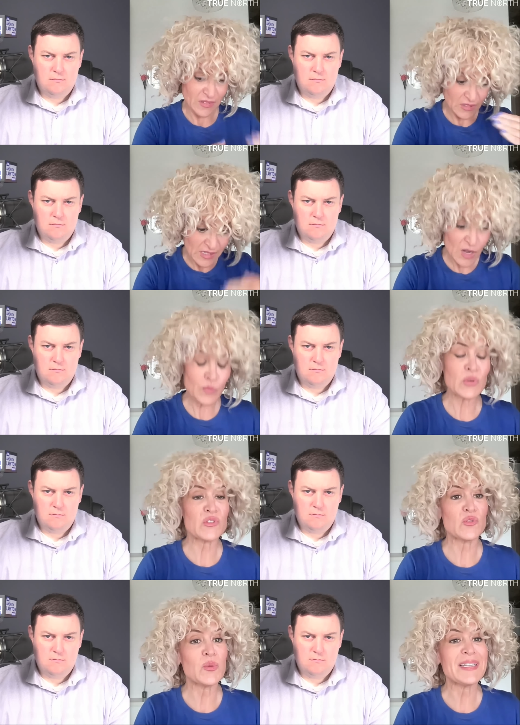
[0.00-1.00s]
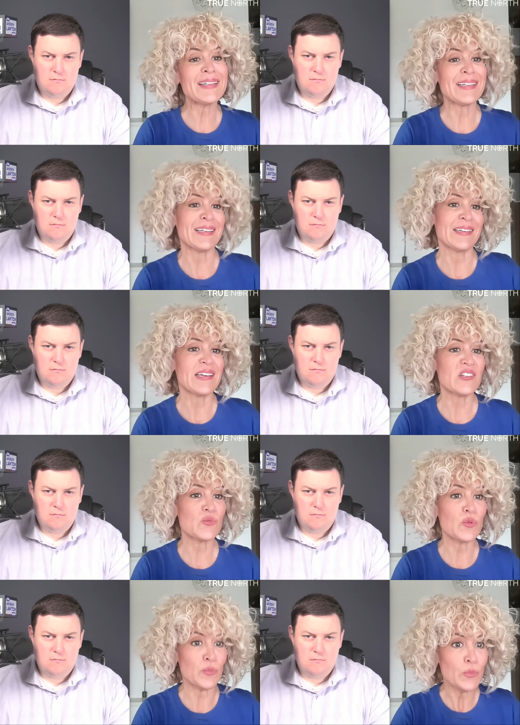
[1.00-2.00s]
Speaker 1: numbers dwindling as
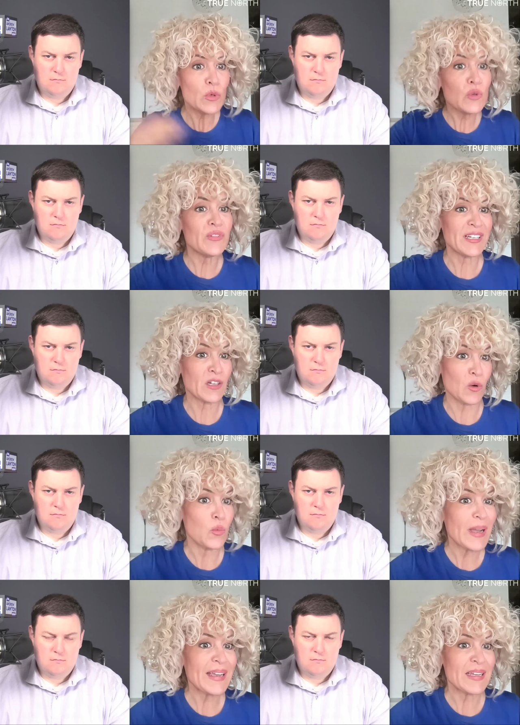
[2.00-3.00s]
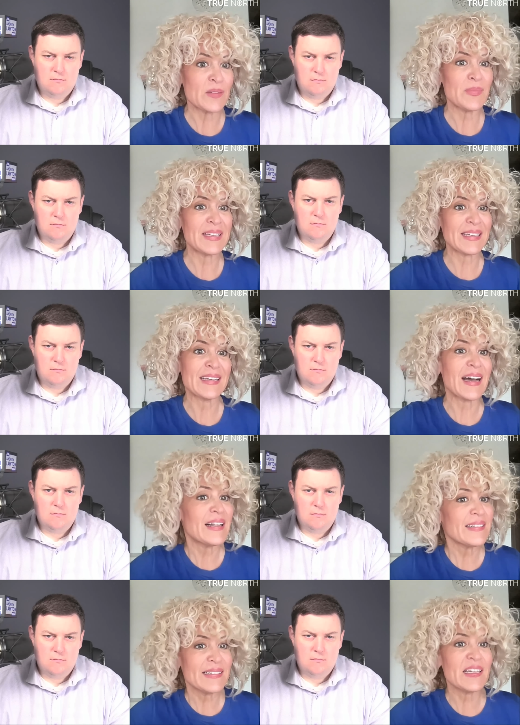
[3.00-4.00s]
we're moving away, making
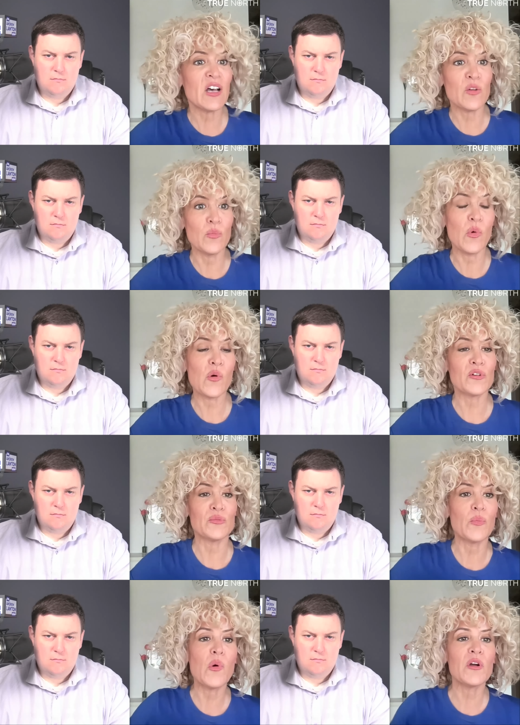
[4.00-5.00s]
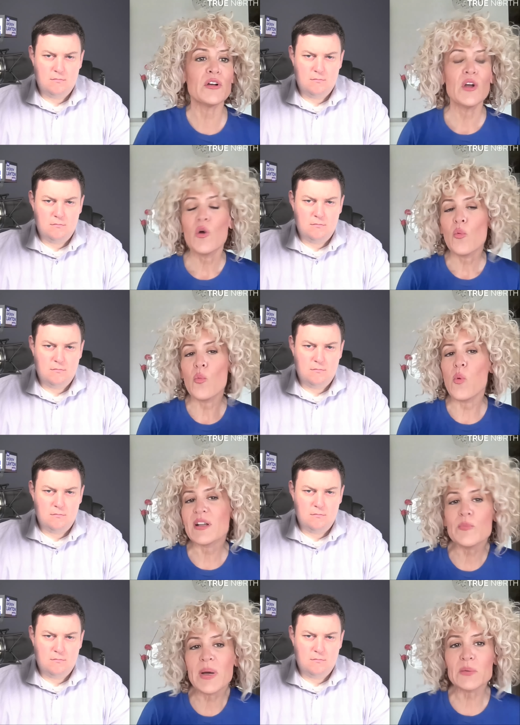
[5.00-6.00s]
Aliyah more and more? What
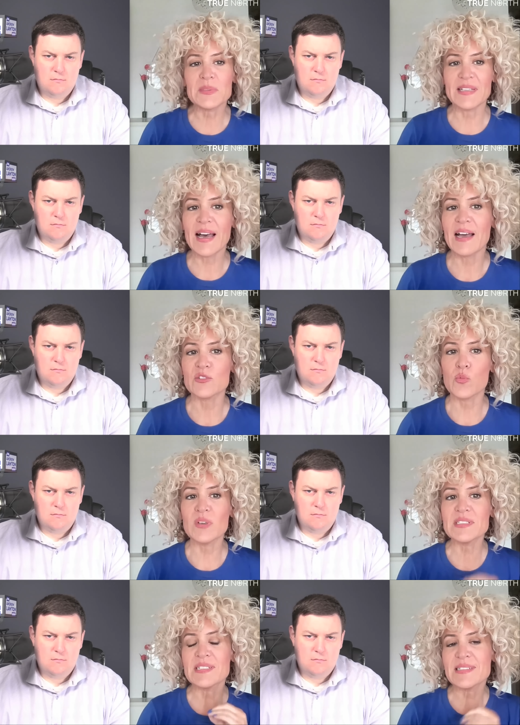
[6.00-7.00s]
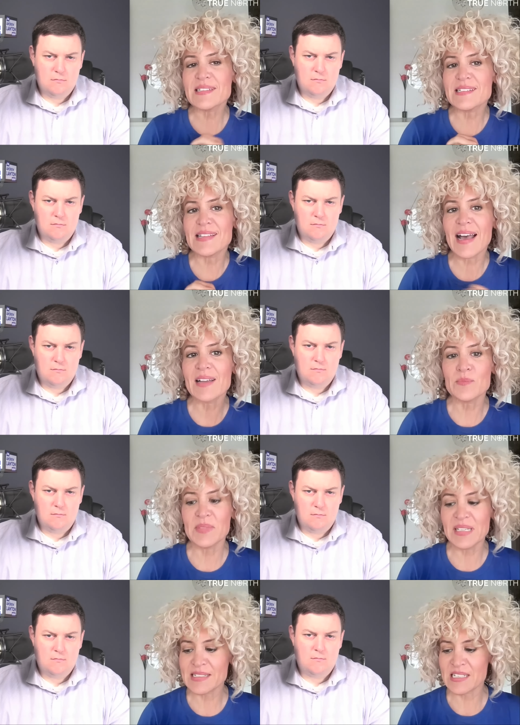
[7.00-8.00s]
about that? What does that
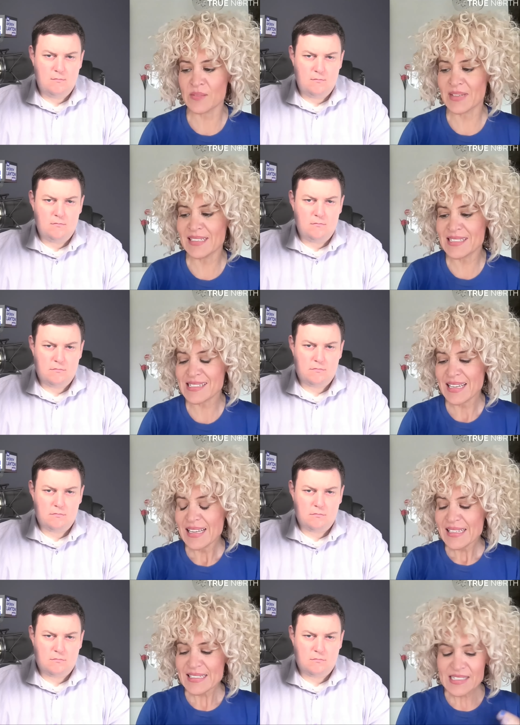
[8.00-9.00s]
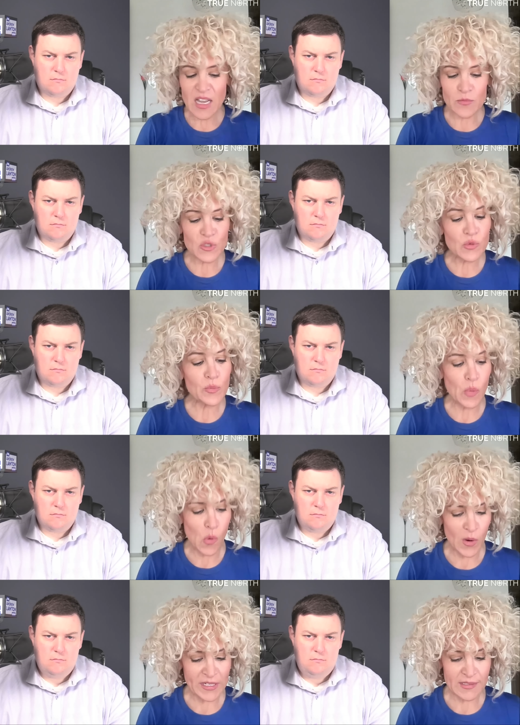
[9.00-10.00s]
mean to him? And it's come to a
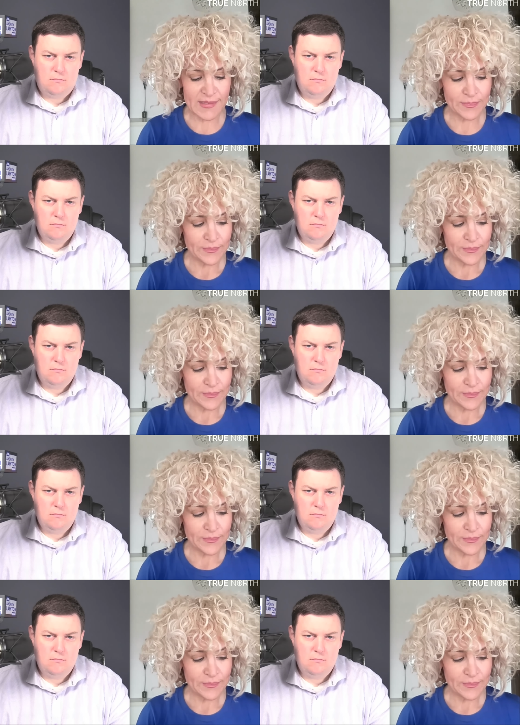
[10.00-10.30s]
point